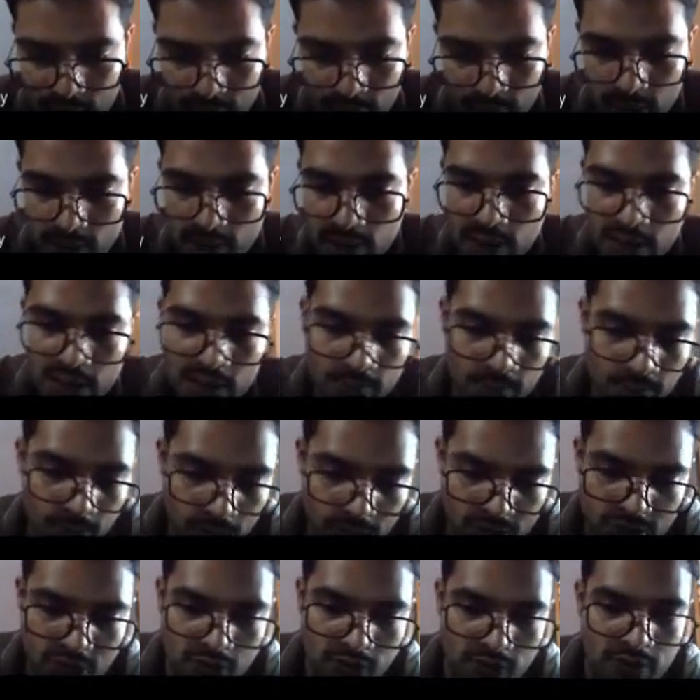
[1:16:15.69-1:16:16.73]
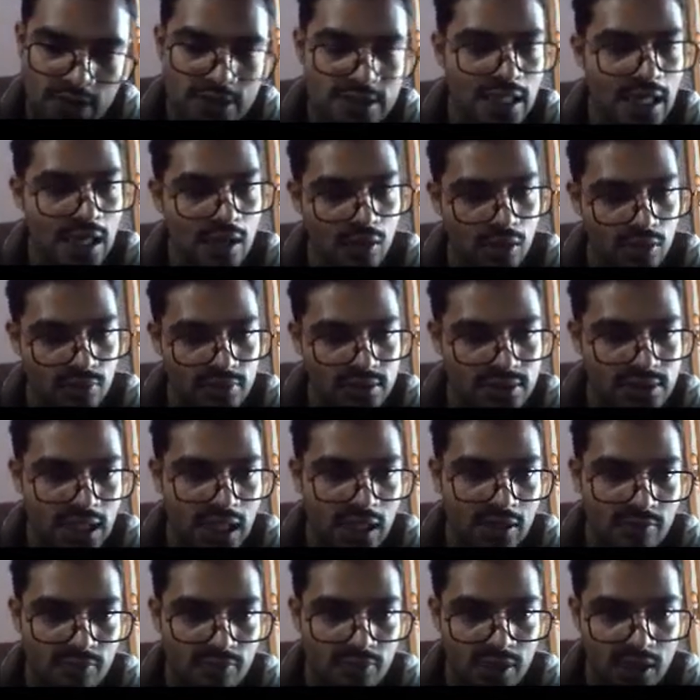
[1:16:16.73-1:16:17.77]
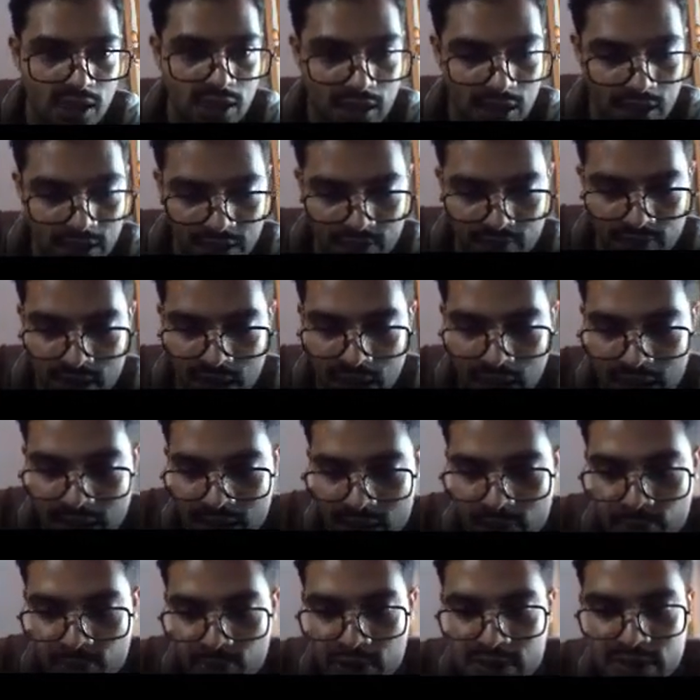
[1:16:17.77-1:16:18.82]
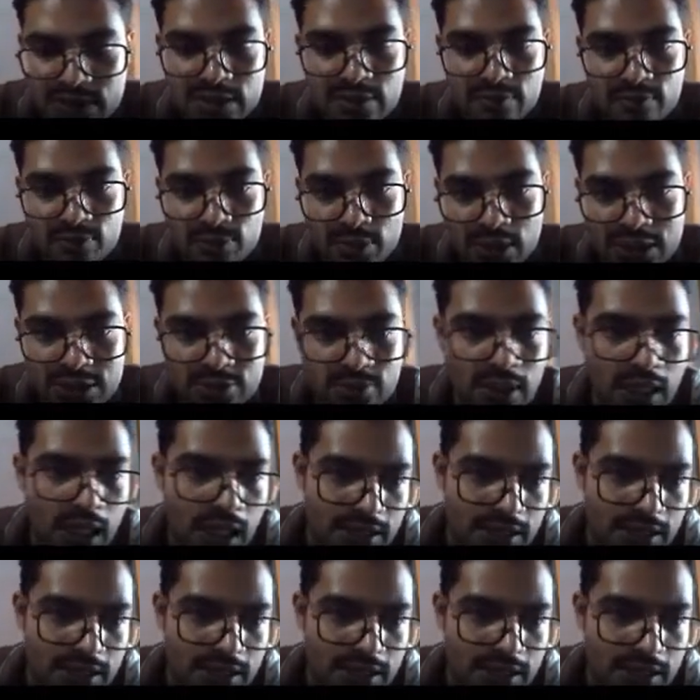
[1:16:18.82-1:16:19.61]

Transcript: But in most of case, I always say we are giving 100% placement